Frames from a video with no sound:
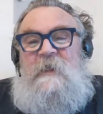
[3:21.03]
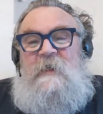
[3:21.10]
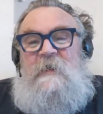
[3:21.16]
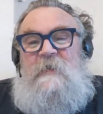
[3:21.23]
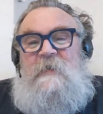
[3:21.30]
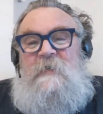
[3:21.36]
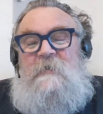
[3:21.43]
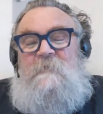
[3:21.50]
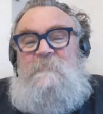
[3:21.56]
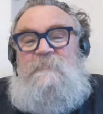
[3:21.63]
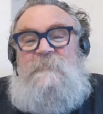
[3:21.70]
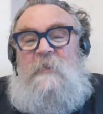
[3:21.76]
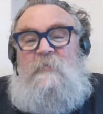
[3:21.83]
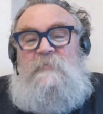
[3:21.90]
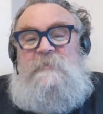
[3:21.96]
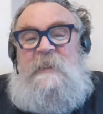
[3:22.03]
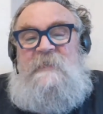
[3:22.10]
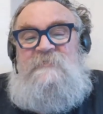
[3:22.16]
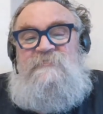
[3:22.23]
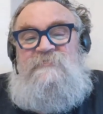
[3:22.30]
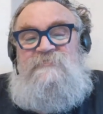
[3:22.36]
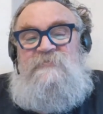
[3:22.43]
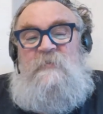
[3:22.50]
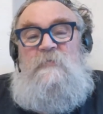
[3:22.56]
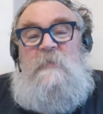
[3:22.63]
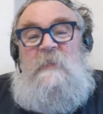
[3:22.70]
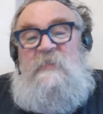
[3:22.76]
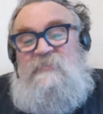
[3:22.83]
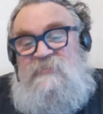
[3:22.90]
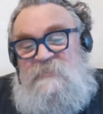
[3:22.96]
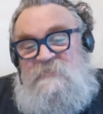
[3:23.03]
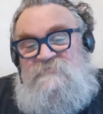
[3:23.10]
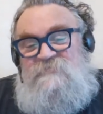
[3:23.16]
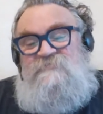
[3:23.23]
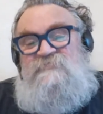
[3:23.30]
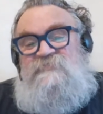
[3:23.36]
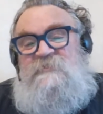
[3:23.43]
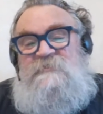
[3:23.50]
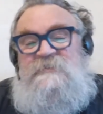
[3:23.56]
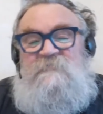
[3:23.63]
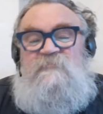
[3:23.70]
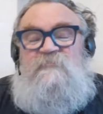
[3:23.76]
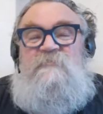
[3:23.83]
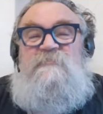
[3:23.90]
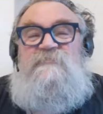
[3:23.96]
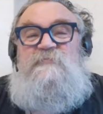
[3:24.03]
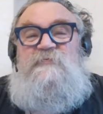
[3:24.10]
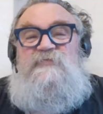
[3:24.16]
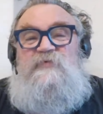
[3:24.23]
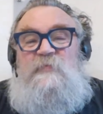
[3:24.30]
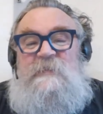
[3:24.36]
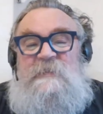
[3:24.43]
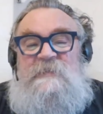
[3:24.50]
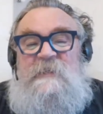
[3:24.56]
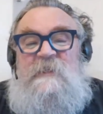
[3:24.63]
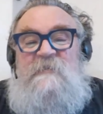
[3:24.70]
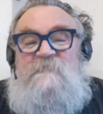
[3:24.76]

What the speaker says: Okay, so this is the difference between